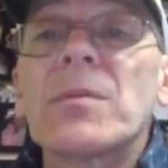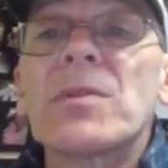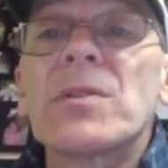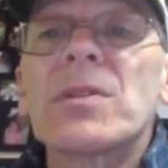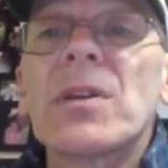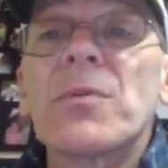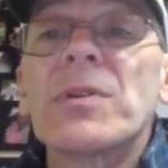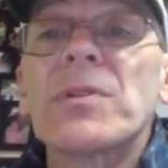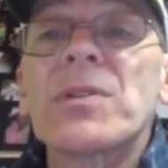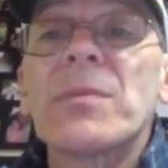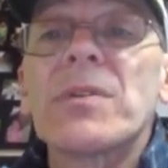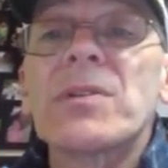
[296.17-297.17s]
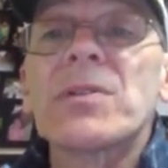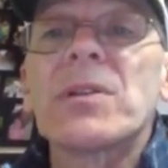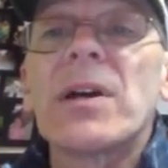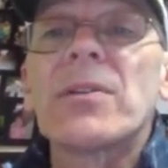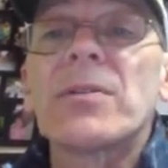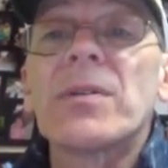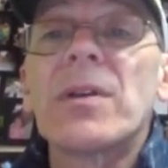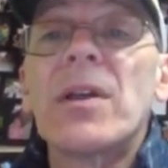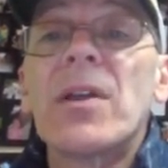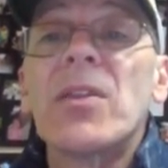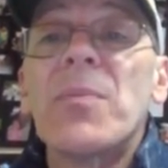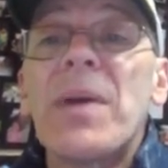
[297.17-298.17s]
let me just get rid of some of this clutter.
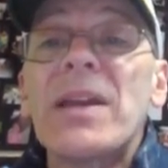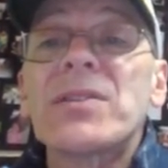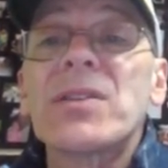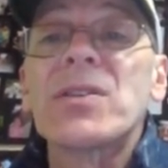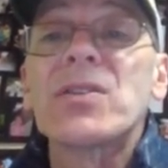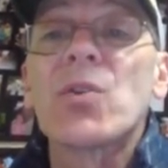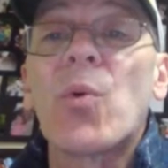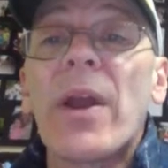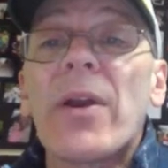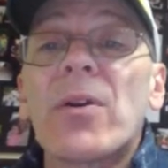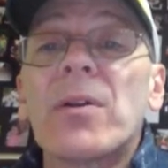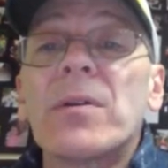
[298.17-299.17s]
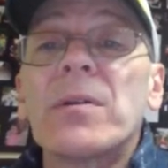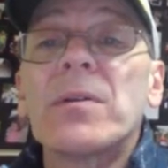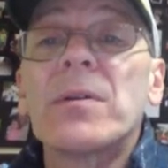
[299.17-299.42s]
The base is a square.